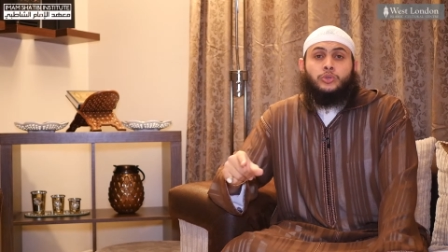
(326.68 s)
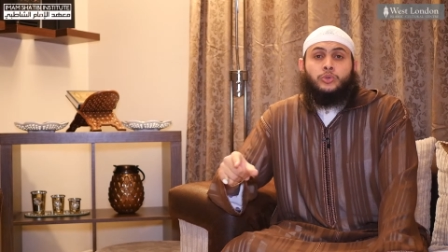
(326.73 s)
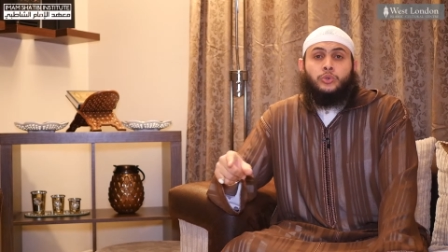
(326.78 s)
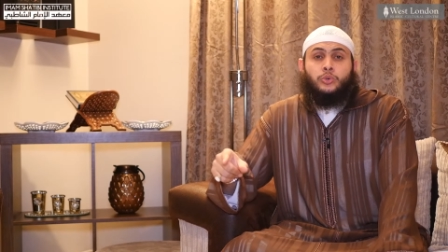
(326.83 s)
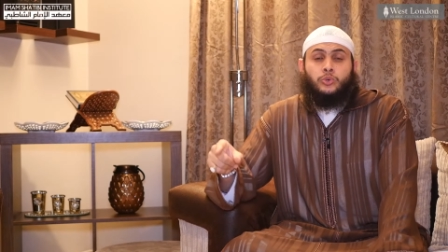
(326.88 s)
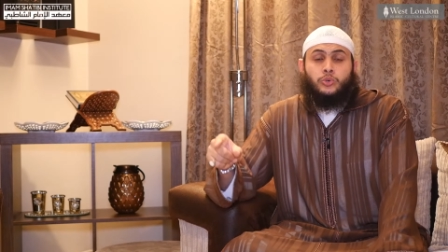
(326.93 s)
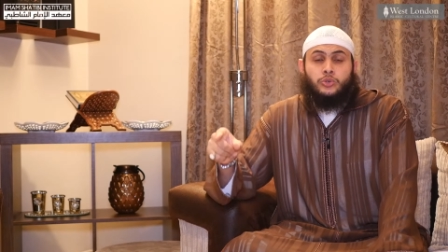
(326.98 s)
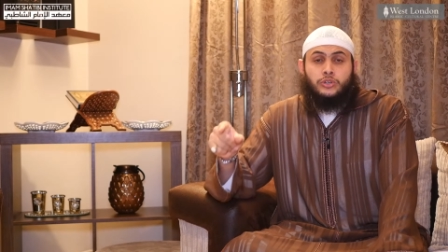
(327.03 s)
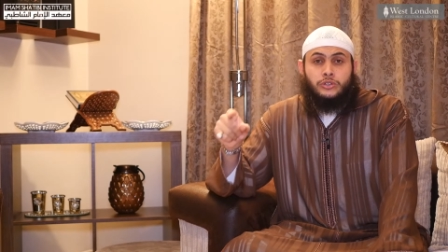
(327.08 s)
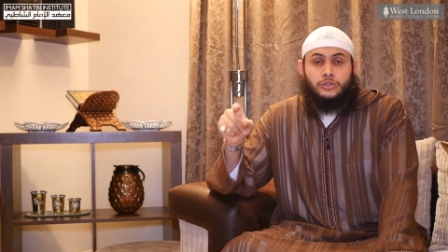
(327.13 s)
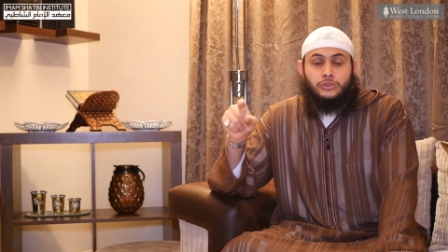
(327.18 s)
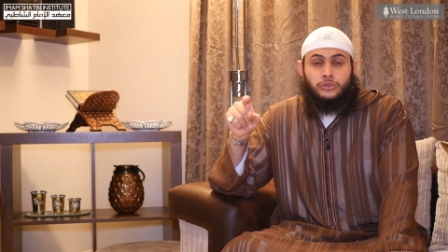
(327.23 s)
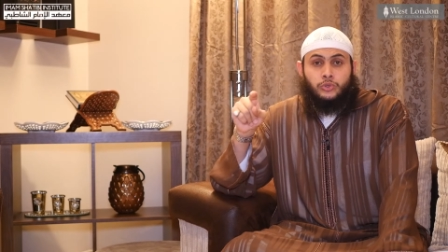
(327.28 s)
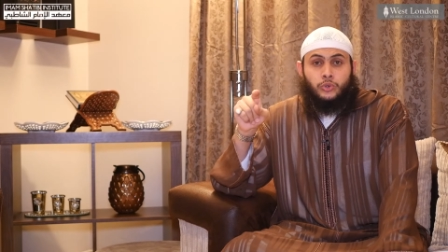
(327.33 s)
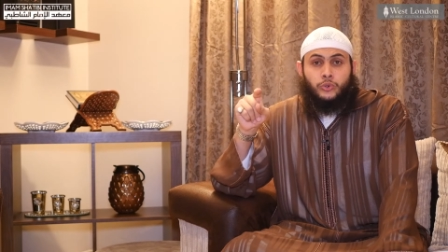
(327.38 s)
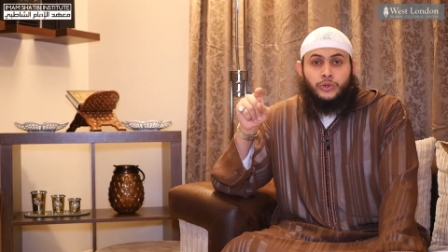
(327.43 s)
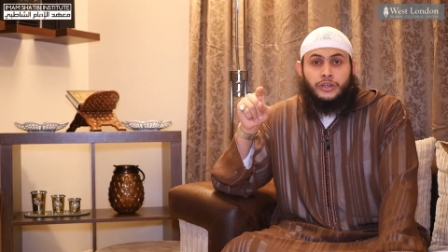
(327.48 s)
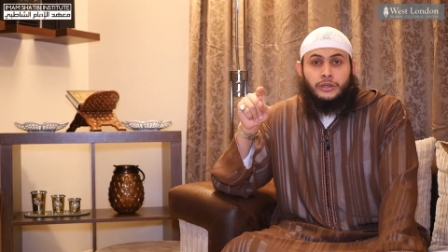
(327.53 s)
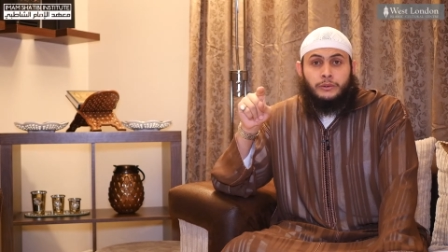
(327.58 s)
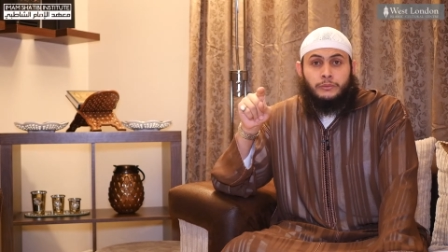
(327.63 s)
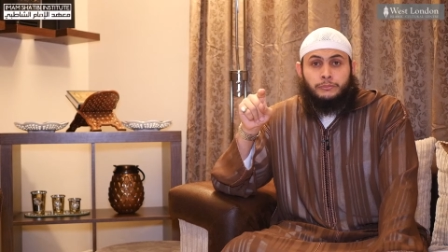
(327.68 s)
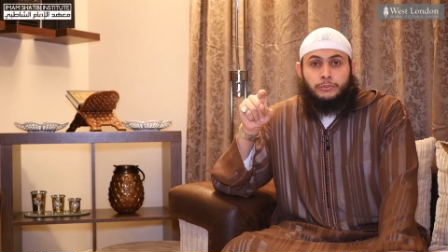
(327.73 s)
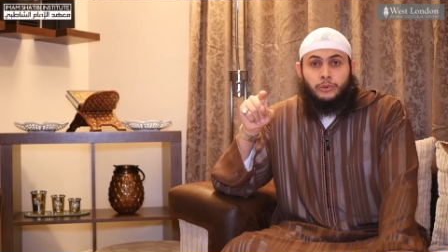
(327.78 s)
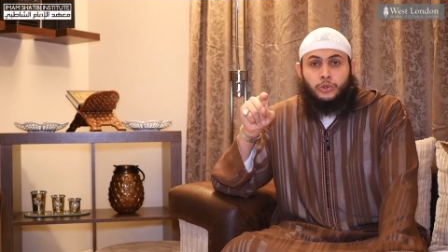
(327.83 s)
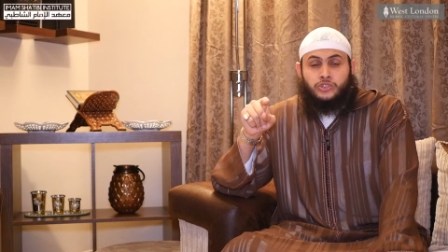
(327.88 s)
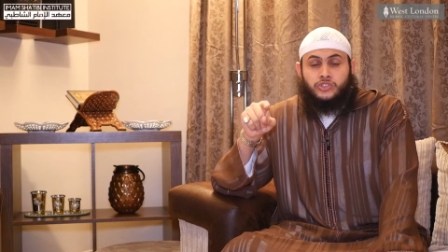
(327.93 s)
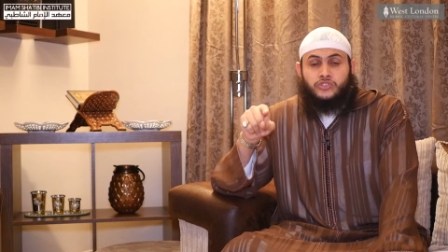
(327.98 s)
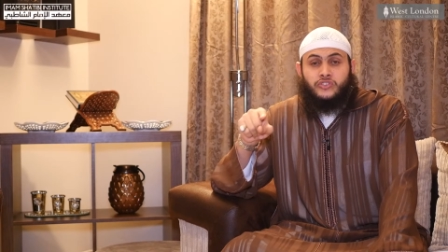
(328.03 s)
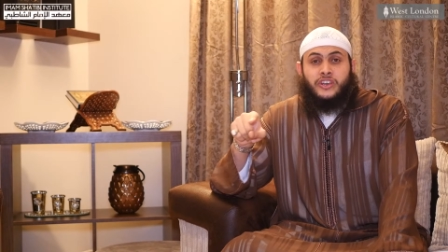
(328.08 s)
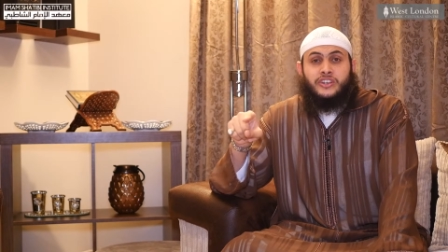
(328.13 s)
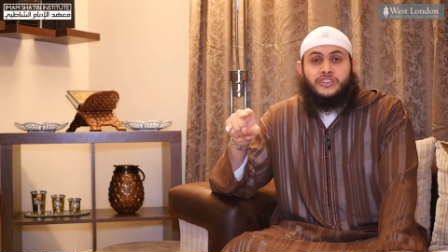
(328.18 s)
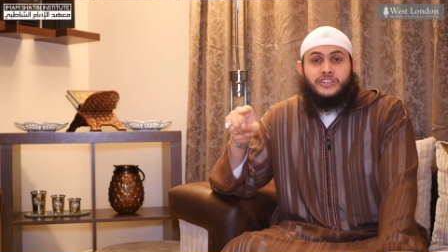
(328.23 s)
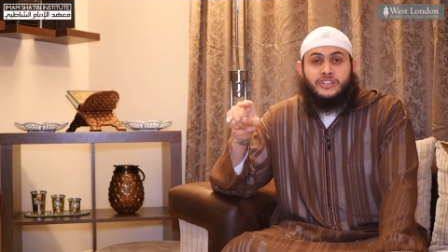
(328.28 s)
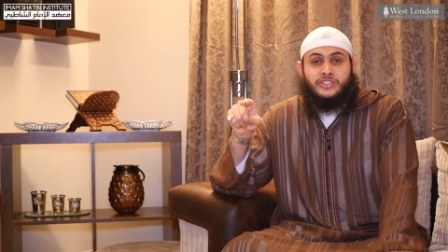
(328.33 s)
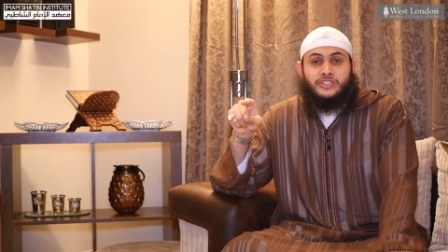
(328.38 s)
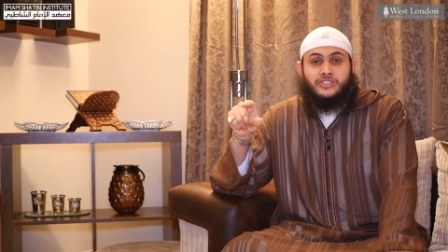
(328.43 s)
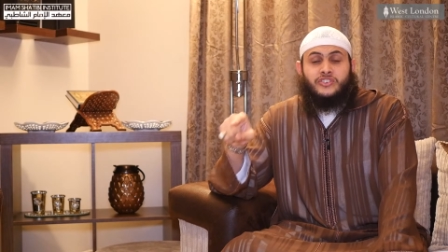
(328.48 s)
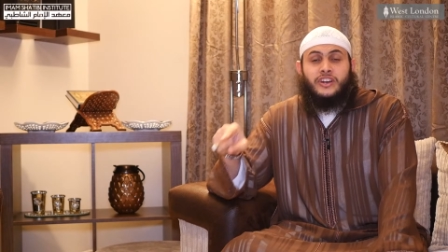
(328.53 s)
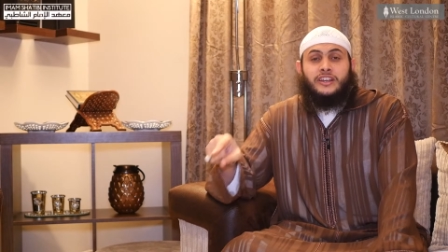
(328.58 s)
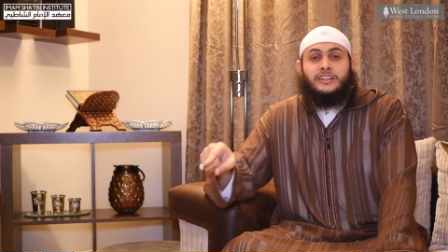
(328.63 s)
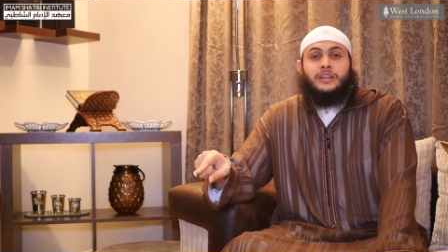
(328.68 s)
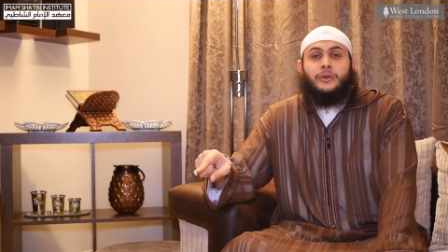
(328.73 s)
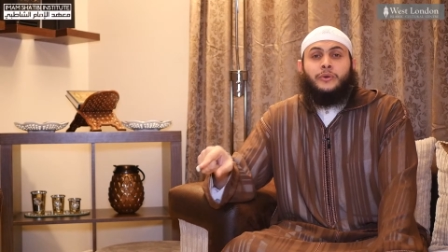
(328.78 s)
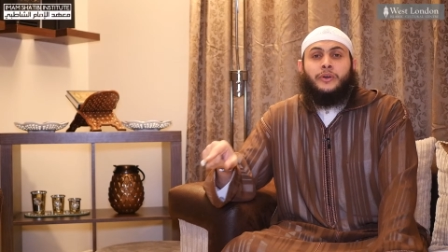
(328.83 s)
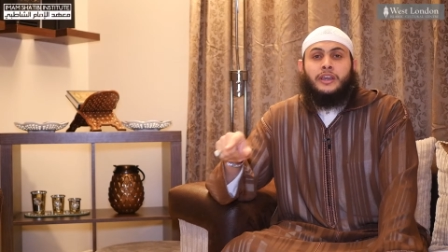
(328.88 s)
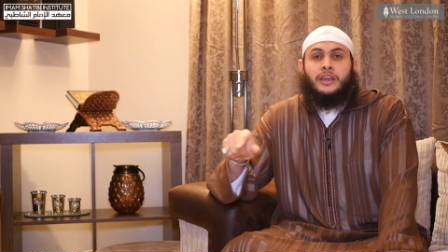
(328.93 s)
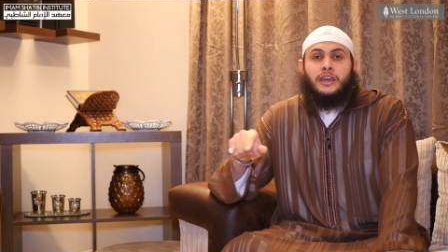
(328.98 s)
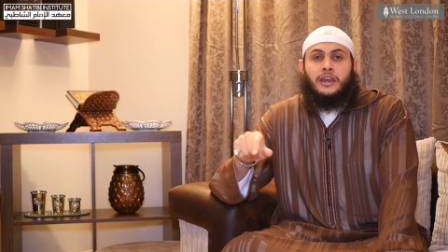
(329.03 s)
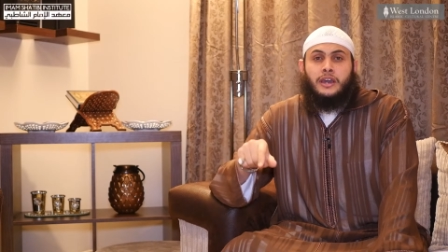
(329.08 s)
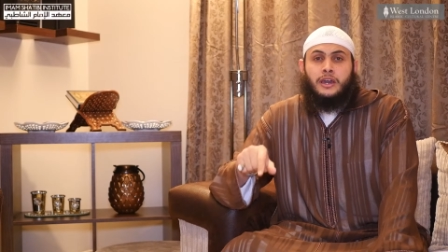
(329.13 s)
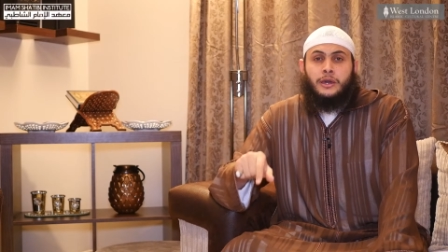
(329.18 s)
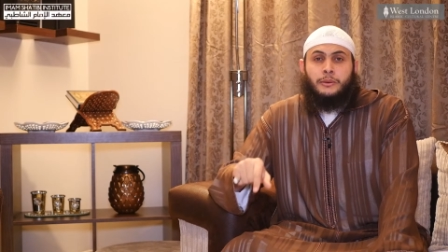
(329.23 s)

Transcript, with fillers: to doing prostration straight away